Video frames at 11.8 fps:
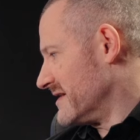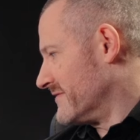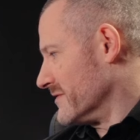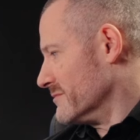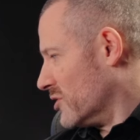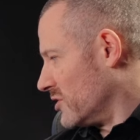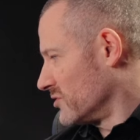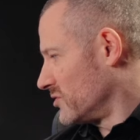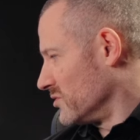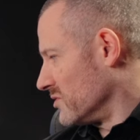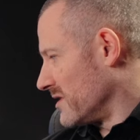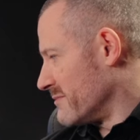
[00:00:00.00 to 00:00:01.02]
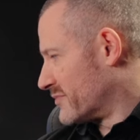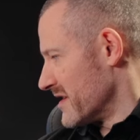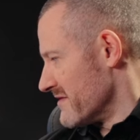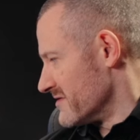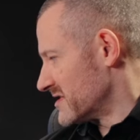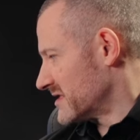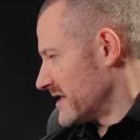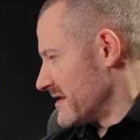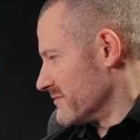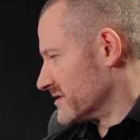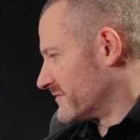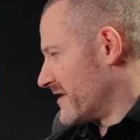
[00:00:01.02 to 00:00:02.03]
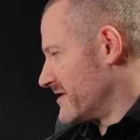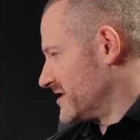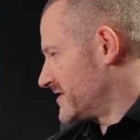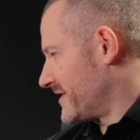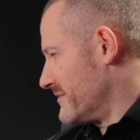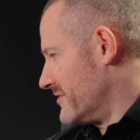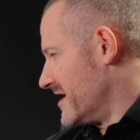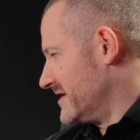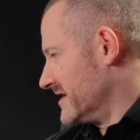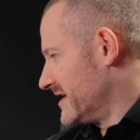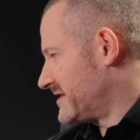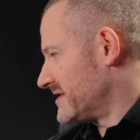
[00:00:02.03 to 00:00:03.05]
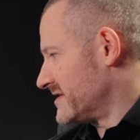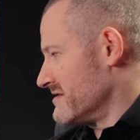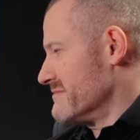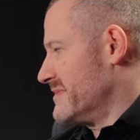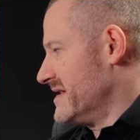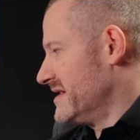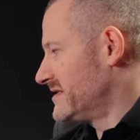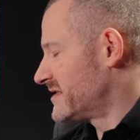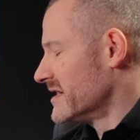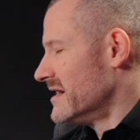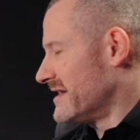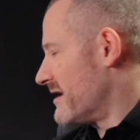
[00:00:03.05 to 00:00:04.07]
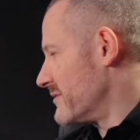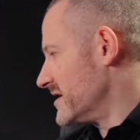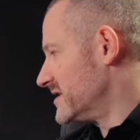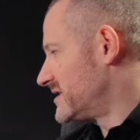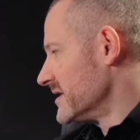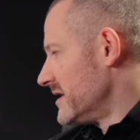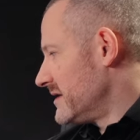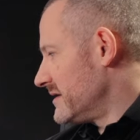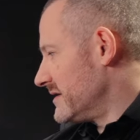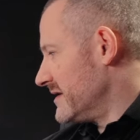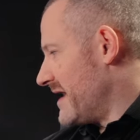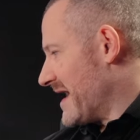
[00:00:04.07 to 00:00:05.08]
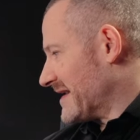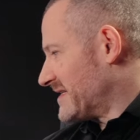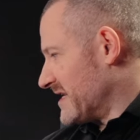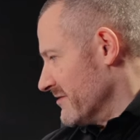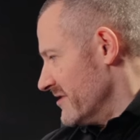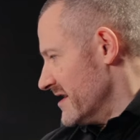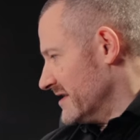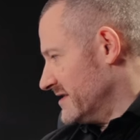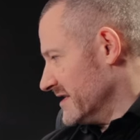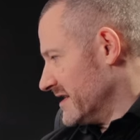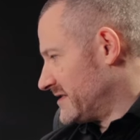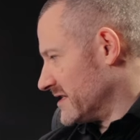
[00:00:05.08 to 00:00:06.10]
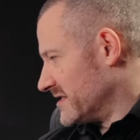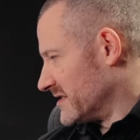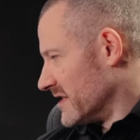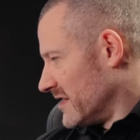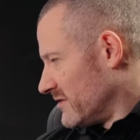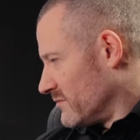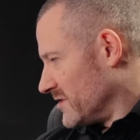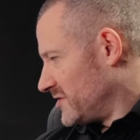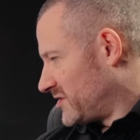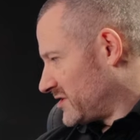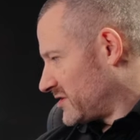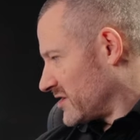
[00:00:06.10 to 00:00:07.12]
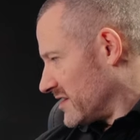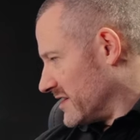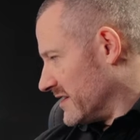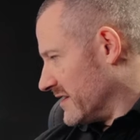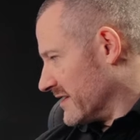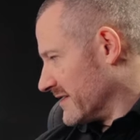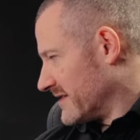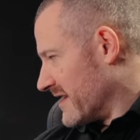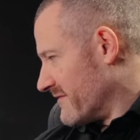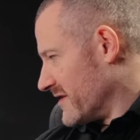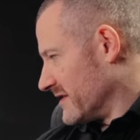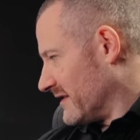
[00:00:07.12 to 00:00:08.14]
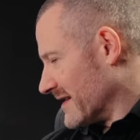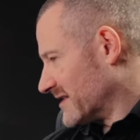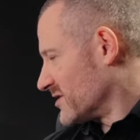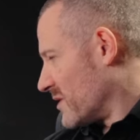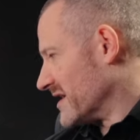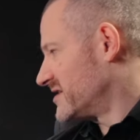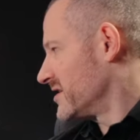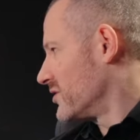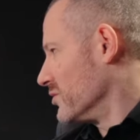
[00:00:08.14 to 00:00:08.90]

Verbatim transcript: even more cooling. Previously it was very slim radiators in the base, now it's uh, X E radiators, which uh, give it like twice the